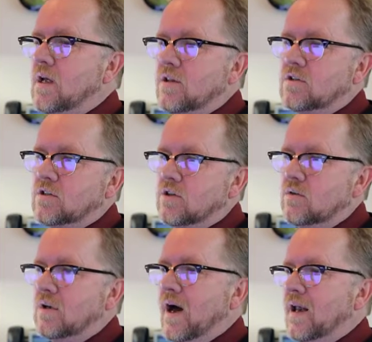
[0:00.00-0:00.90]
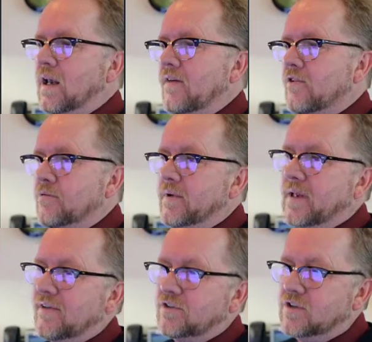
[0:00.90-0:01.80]
this student got a level 3, a
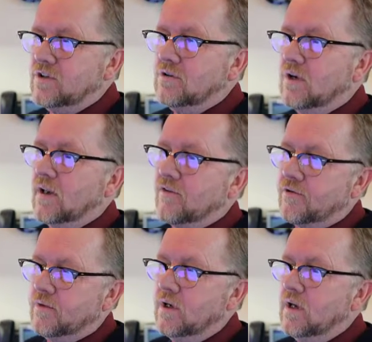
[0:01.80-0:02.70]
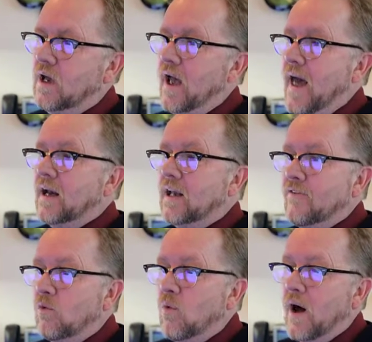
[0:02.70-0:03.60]
level 2, a level 3, and a
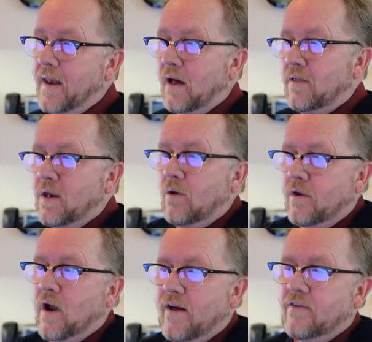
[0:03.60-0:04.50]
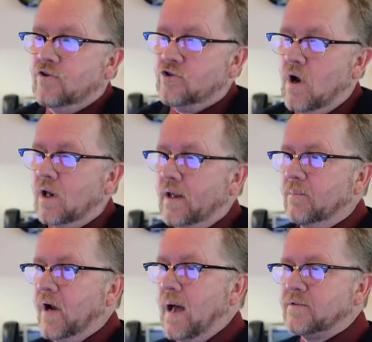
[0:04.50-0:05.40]
level 1. Now, you know, they're struggling
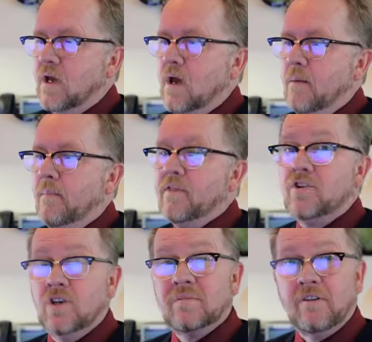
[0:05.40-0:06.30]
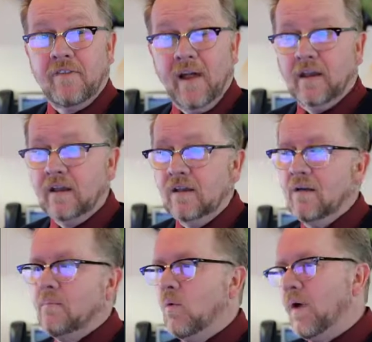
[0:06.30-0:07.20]
perhaps, but they shouldn't be failing.
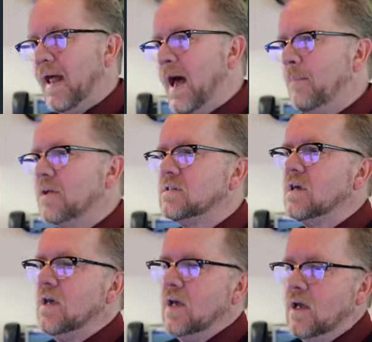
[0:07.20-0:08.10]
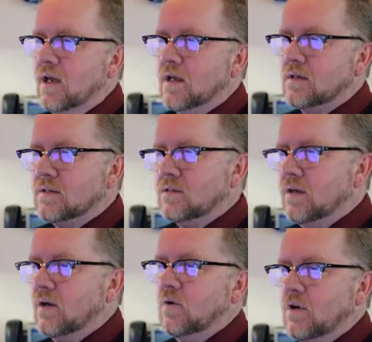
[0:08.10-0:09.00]
But what happens is,
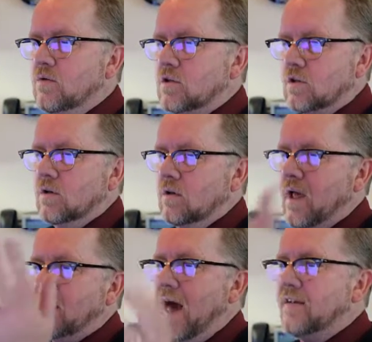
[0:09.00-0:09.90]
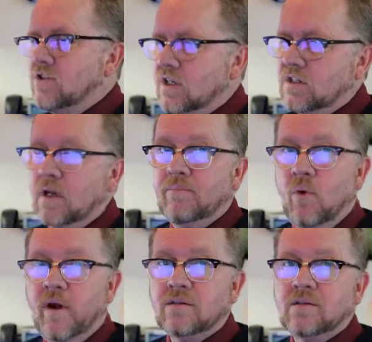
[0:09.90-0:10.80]
you know, you just, out of 16
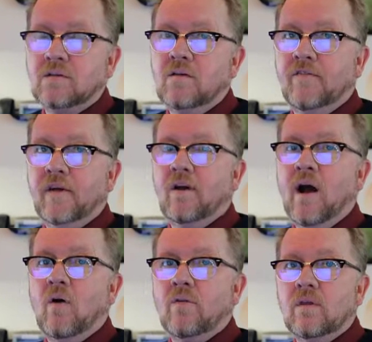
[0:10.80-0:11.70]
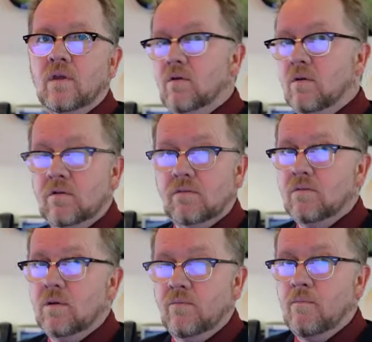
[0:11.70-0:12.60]
points, you figure out, you know, you
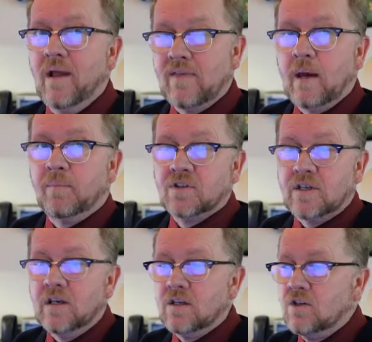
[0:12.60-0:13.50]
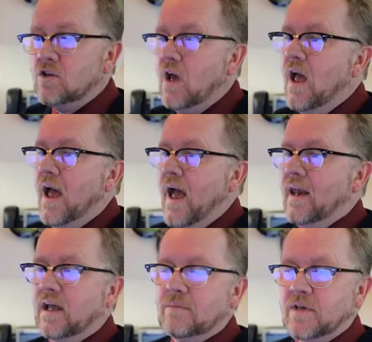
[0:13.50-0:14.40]
make that a percentage, and
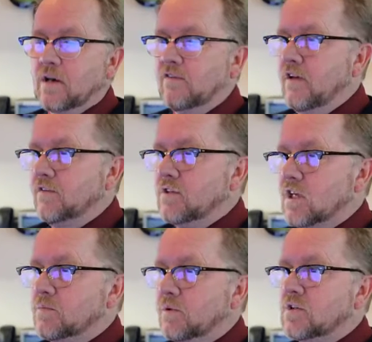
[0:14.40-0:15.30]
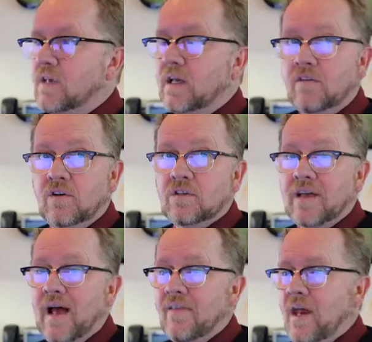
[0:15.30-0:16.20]
it comes out to 56% if you just
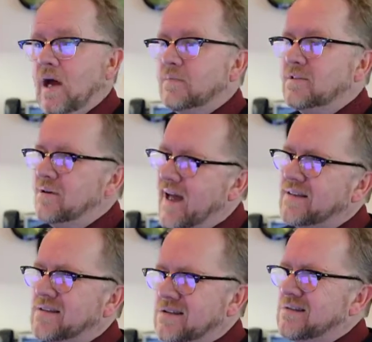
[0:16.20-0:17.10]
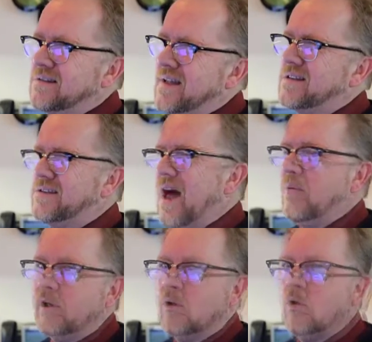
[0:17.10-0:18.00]
add that up. So that's not
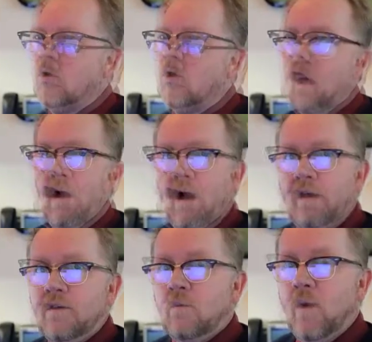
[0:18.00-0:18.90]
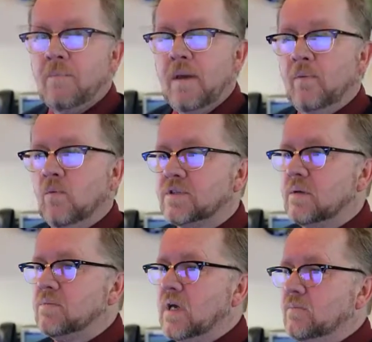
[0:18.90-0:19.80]
really cool. Another way people will
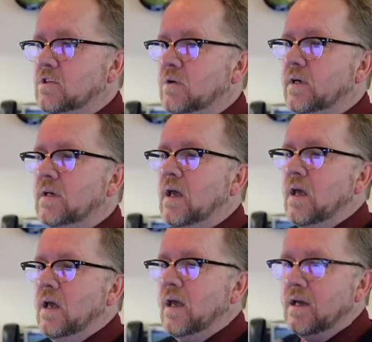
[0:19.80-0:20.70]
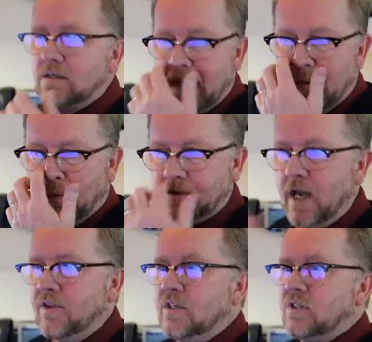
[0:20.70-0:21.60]
sometimes do it is they will
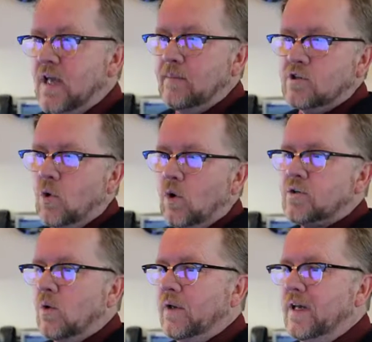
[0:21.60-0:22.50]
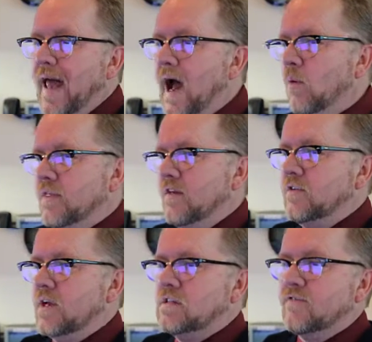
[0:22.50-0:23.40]
take these same scores, only now what they've
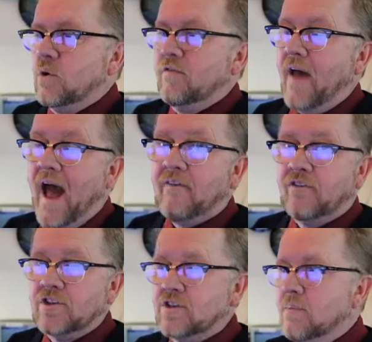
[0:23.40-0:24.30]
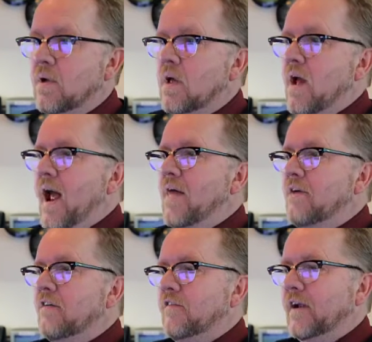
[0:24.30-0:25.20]
done is they've sort of averaged them, and
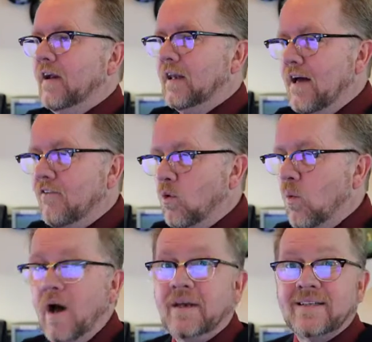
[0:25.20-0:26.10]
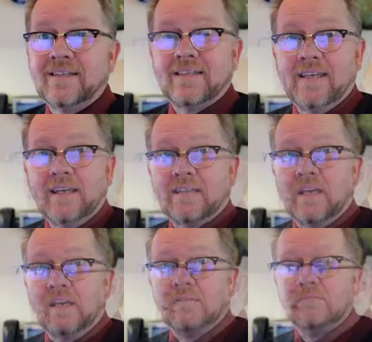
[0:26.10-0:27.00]
they're figuring level 1 is
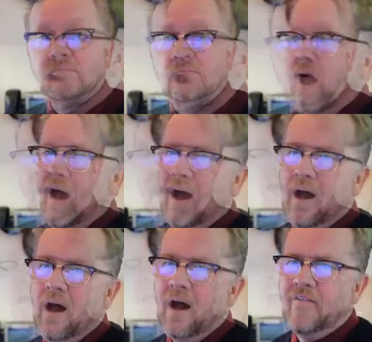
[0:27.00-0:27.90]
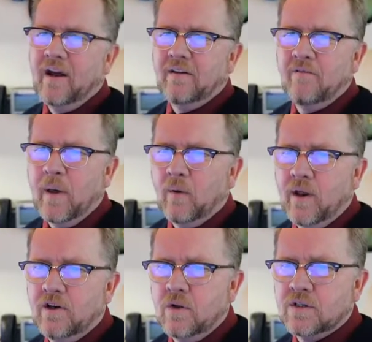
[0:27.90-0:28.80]
60. I find a better way
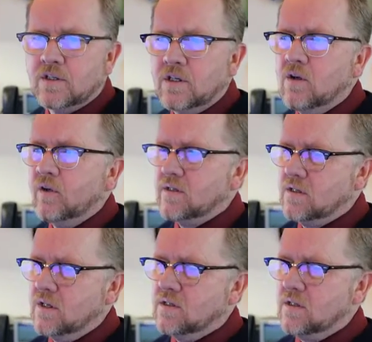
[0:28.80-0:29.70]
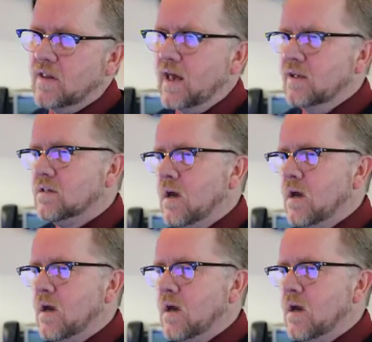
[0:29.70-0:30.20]
to do this still is this, and that is,